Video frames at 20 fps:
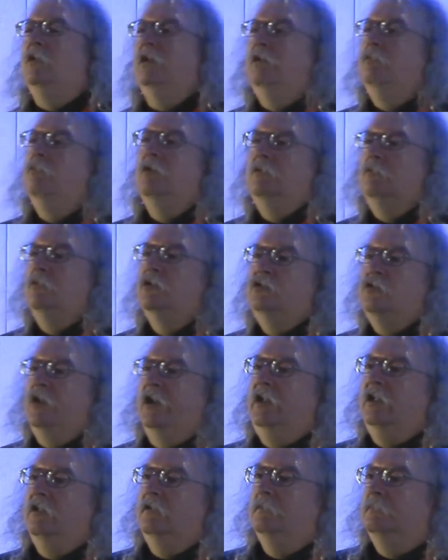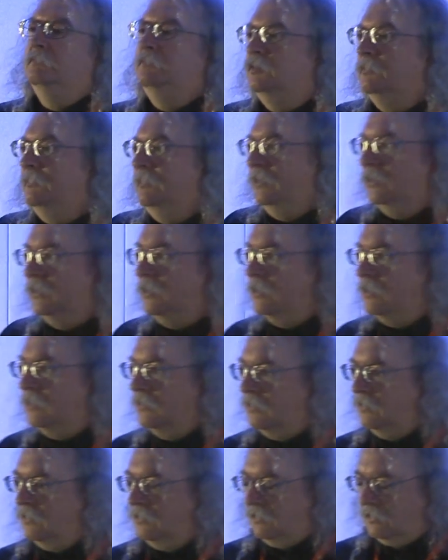really what we're training them to be.
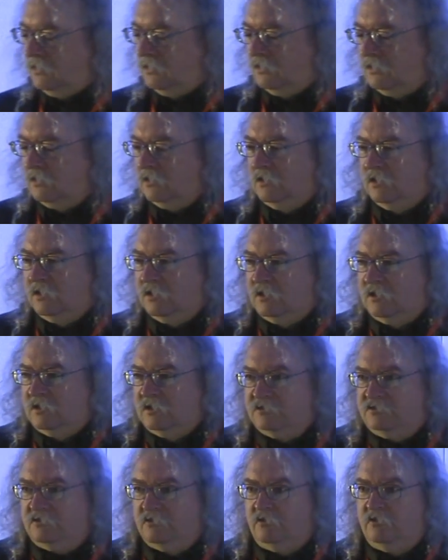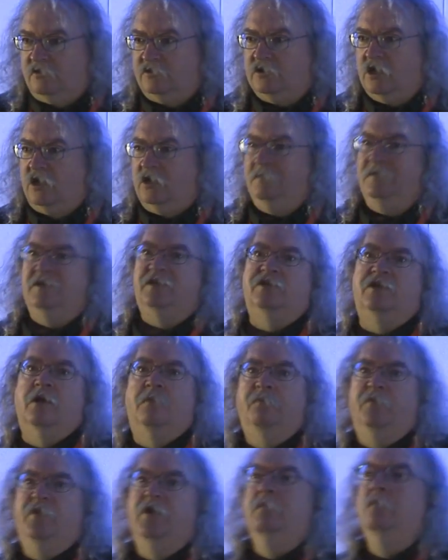So there's got to be
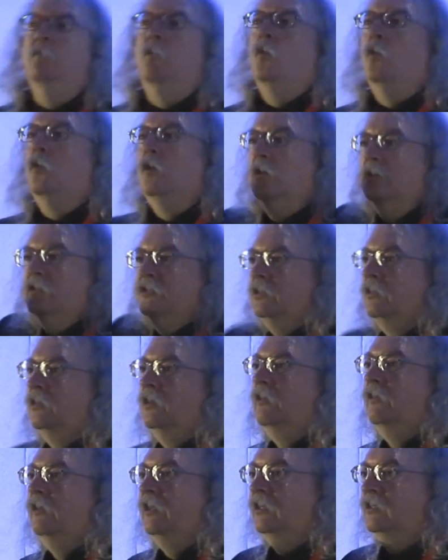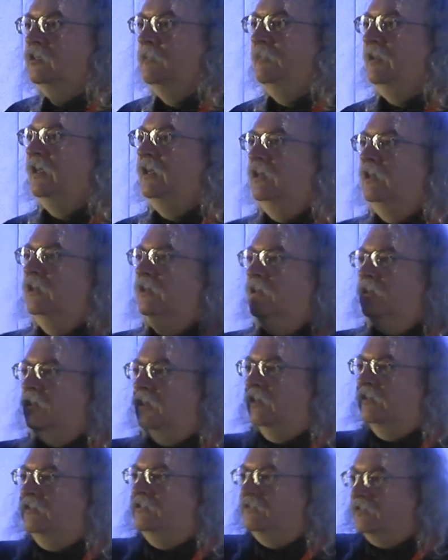something more to learning to being
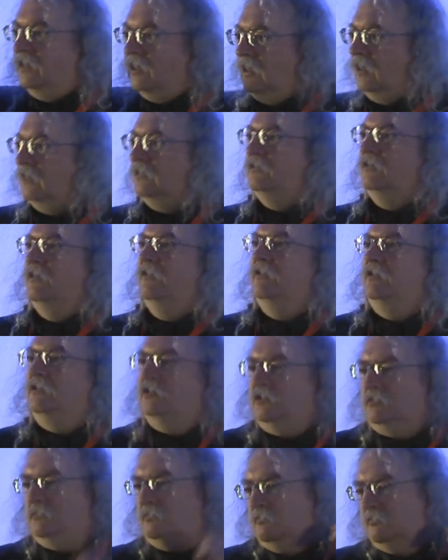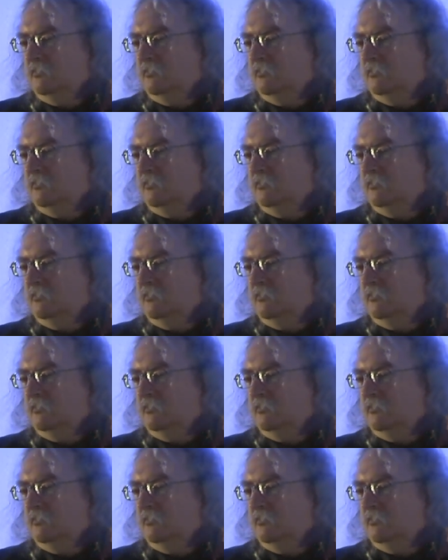a doctor than just